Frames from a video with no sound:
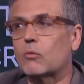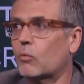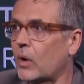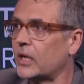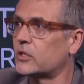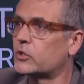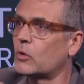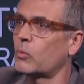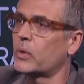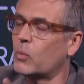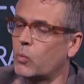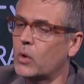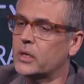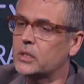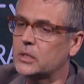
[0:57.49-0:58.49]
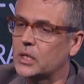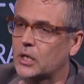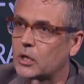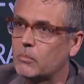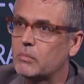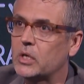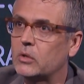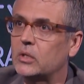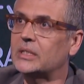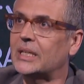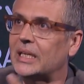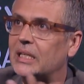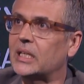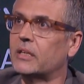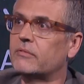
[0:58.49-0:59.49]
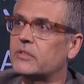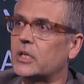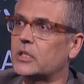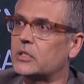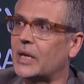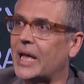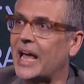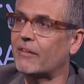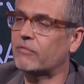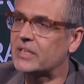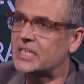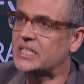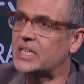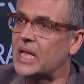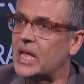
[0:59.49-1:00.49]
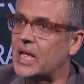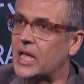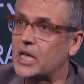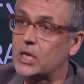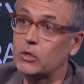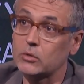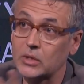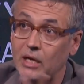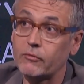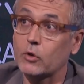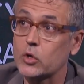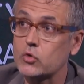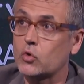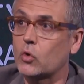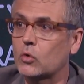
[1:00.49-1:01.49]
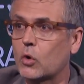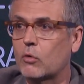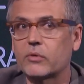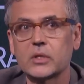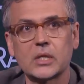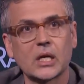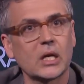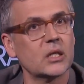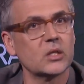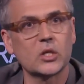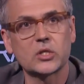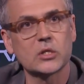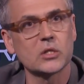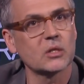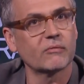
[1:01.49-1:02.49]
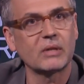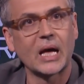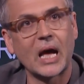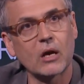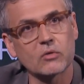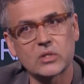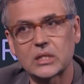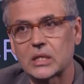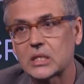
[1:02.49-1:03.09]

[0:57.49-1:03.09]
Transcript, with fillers: right? Mm. So we want the community that lives there to have a say or to have control over the conditions of the housing